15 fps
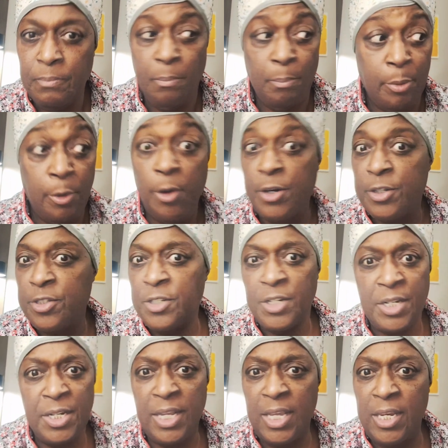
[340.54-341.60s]
brought us to the
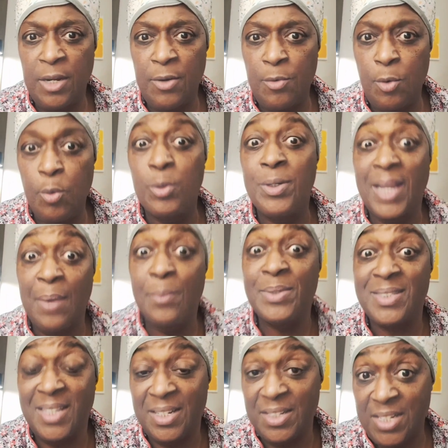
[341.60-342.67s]
dead end road. That
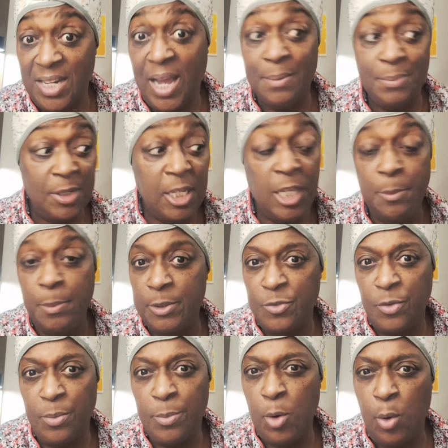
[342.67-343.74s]
was their job, to keep us
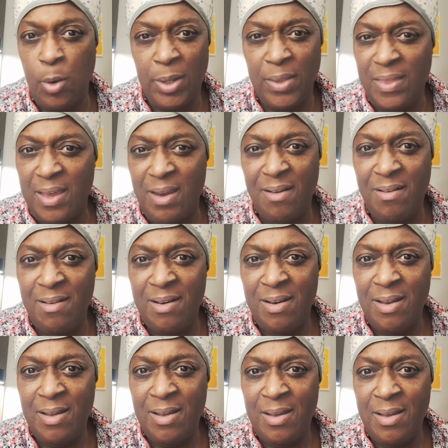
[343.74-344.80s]
from going there.
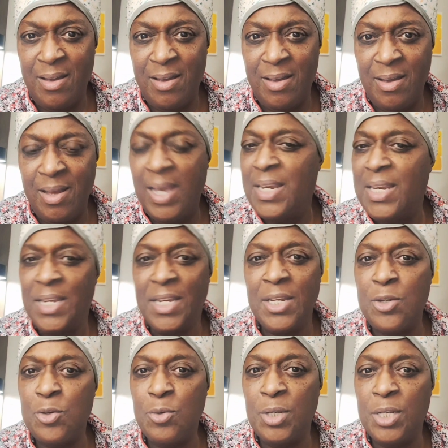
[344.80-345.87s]
And they
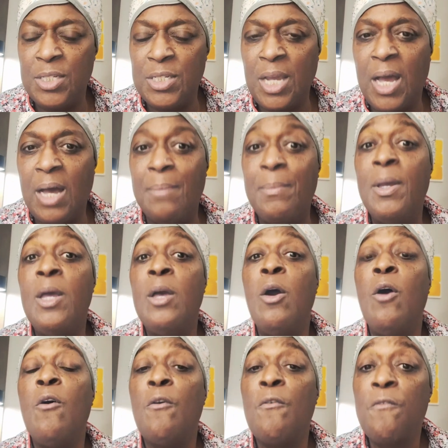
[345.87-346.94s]
didn't do their job.
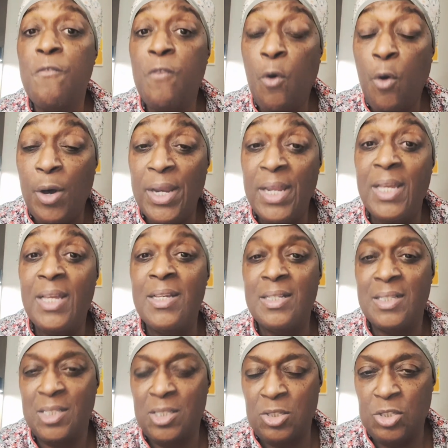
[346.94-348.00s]

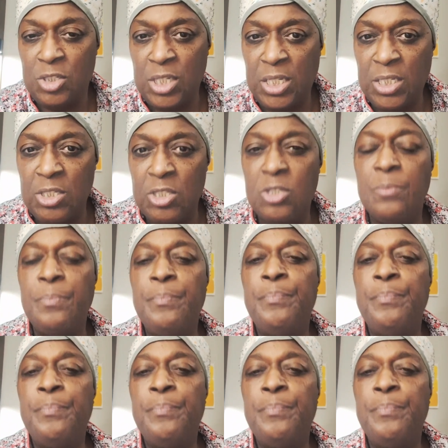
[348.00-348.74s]
46